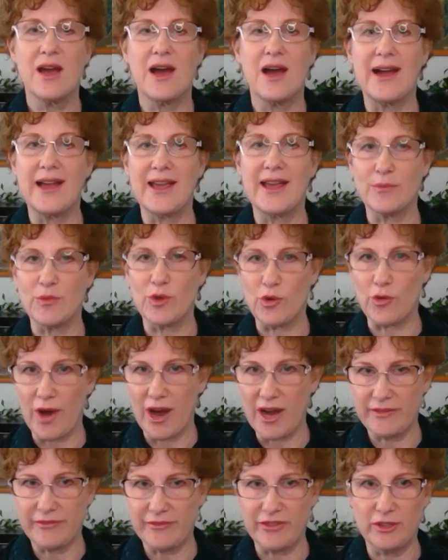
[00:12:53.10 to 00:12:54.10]
I am
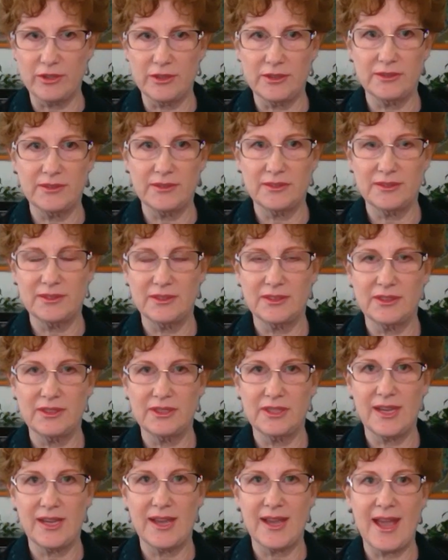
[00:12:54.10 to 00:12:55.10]
grateful.
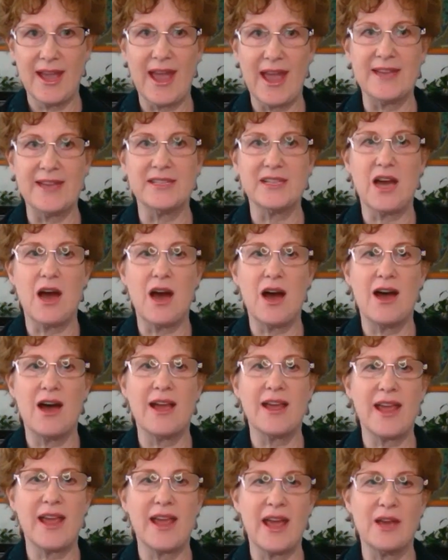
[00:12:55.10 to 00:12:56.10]
And
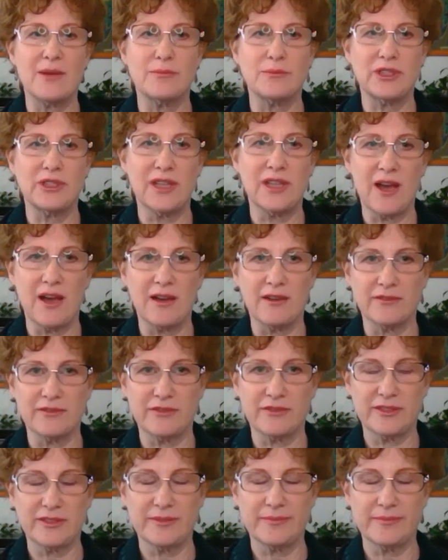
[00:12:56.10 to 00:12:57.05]
I am love.